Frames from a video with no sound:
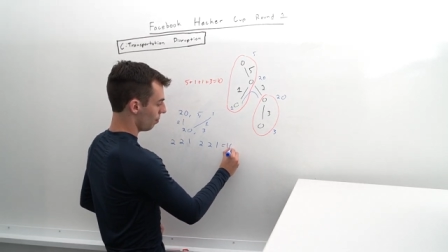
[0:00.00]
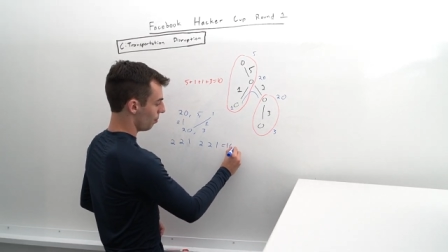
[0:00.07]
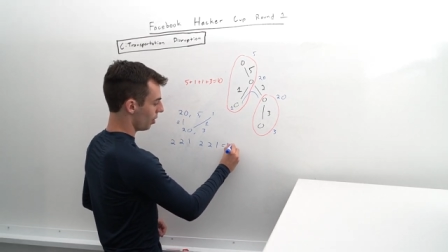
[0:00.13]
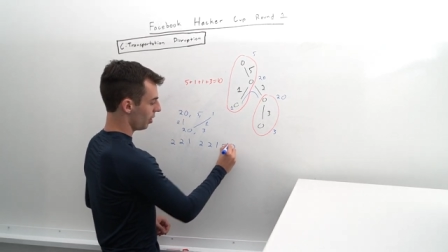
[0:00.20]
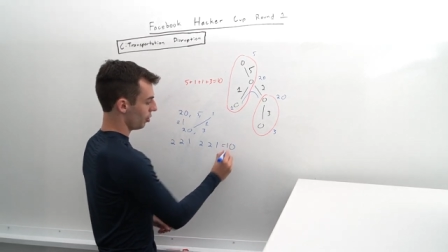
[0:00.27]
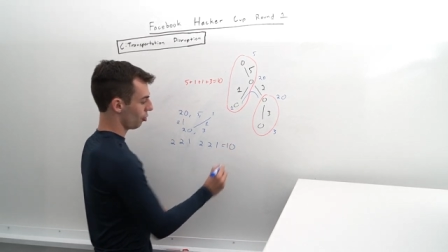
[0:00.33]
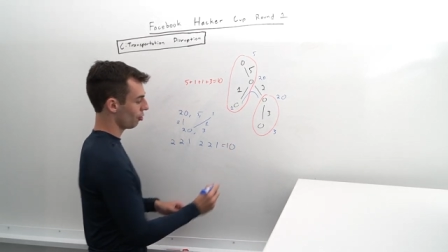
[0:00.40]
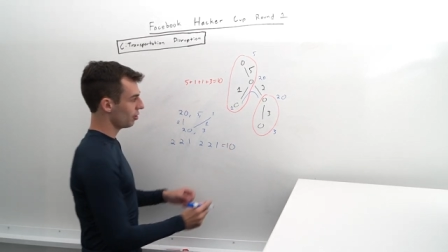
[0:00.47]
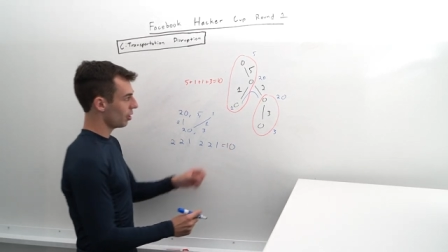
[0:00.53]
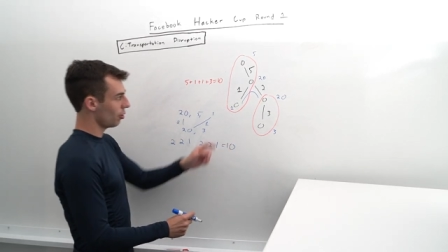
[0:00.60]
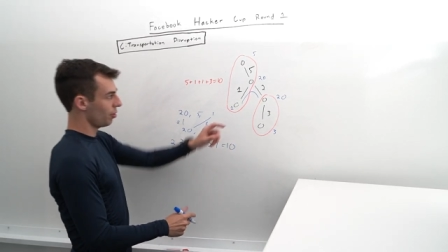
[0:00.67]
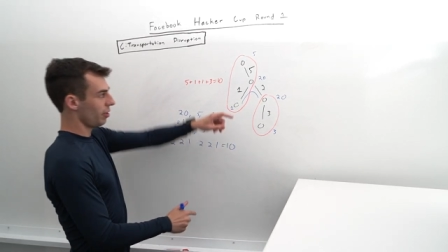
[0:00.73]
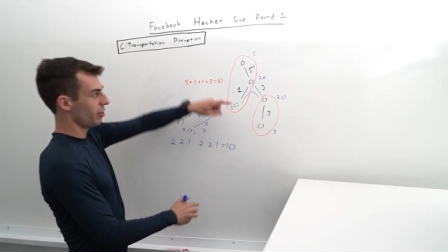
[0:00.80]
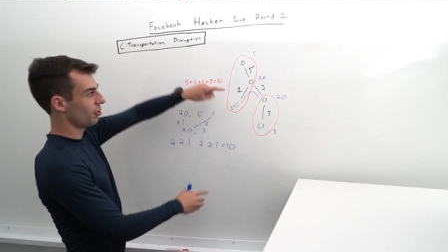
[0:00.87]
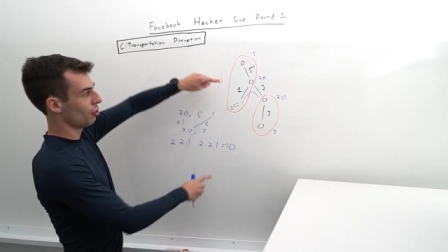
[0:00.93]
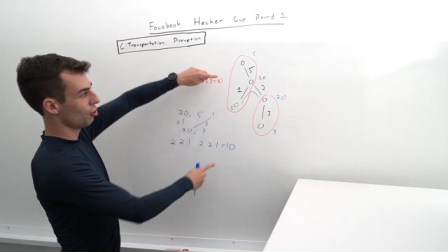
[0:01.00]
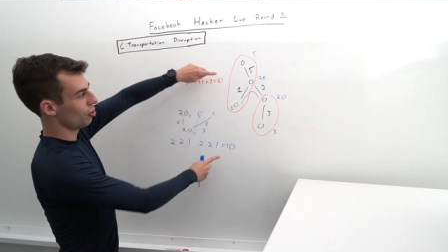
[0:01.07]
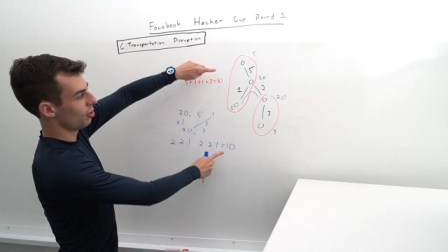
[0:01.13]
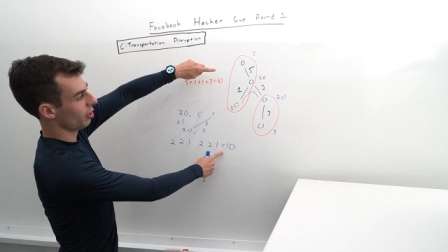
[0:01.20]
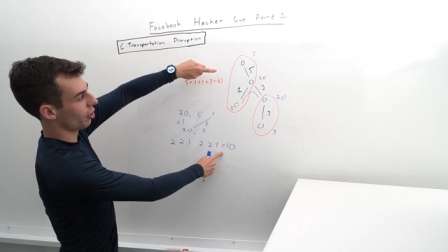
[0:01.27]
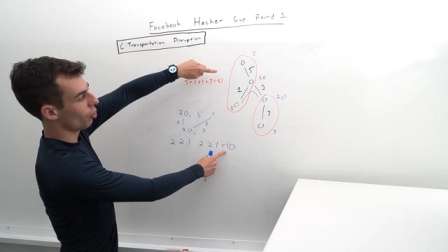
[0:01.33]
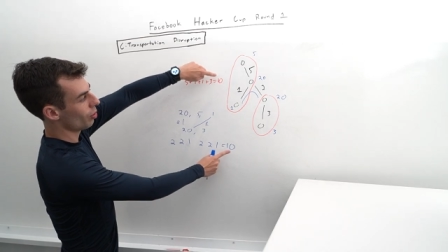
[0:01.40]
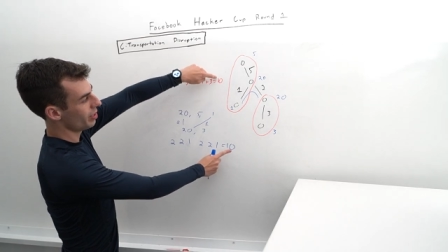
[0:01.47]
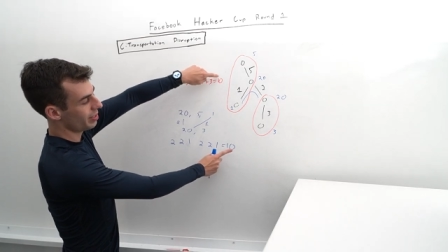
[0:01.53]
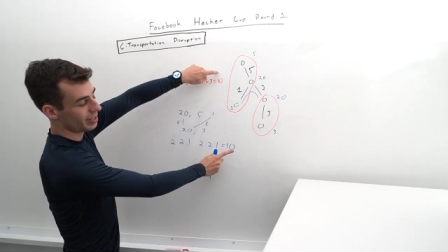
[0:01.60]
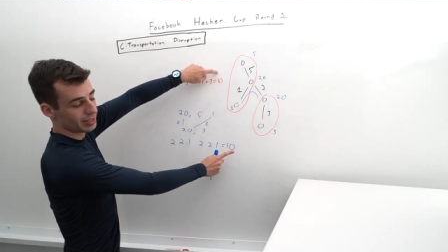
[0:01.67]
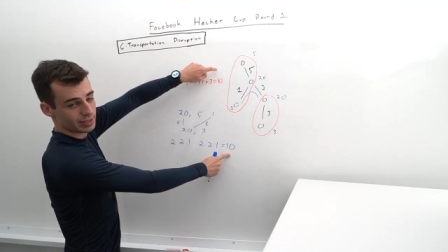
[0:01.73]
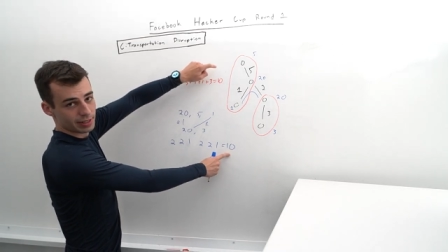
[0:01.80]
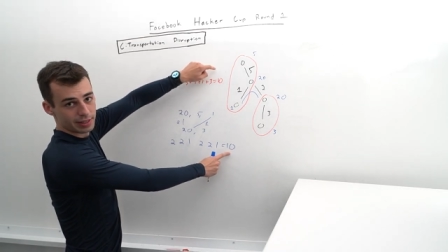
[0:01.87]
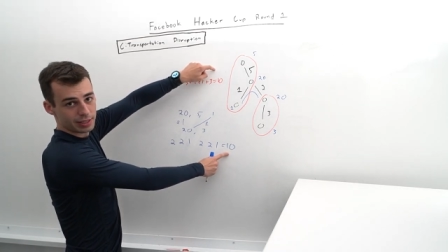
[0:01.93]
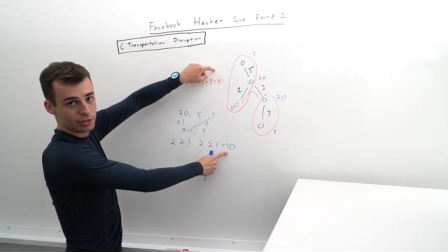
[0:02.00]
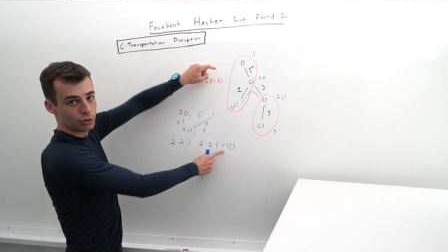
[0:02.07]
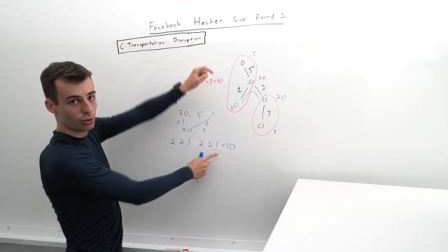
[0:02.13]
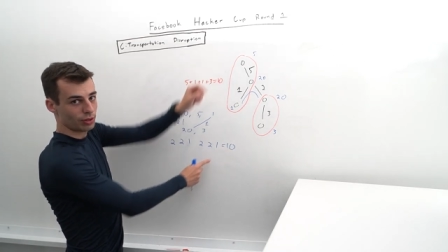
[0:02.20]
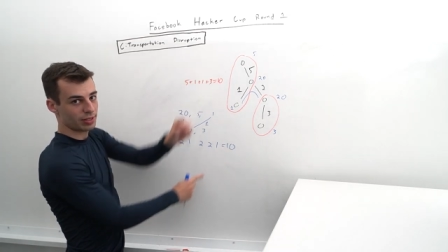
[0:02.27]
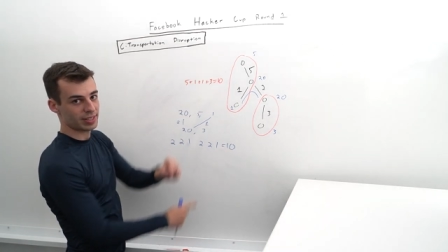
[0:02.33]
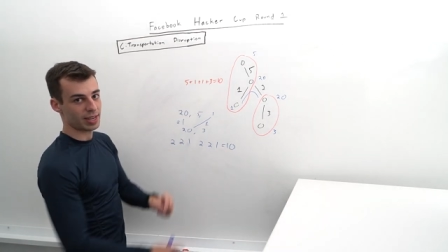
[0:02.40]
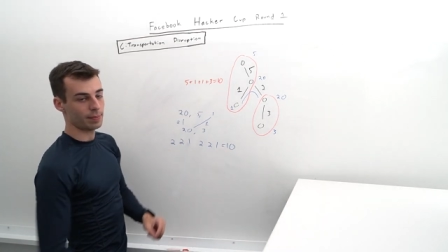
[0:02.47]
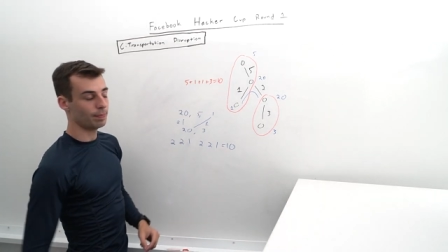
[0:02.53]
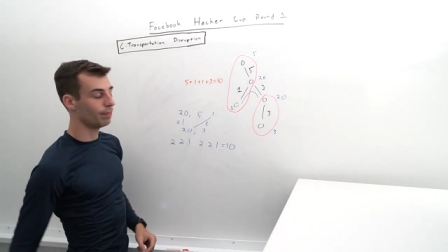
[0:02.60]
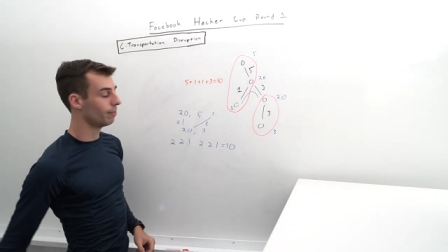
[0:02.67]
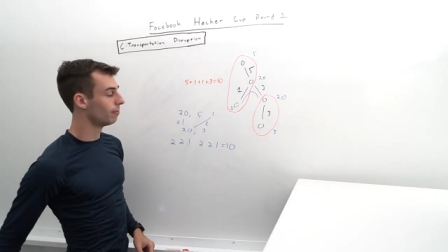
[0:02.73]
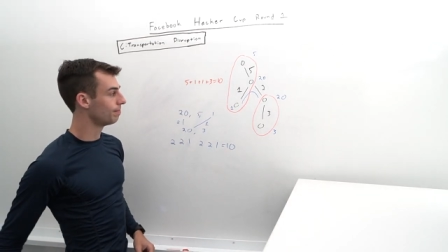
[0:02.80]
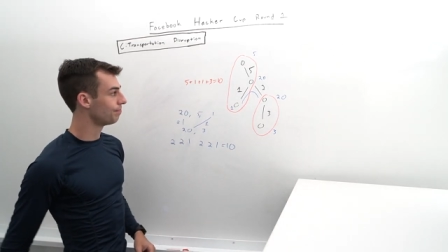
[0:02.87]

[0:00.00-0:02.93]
But it turns out these are just a coincidence that these two are the same.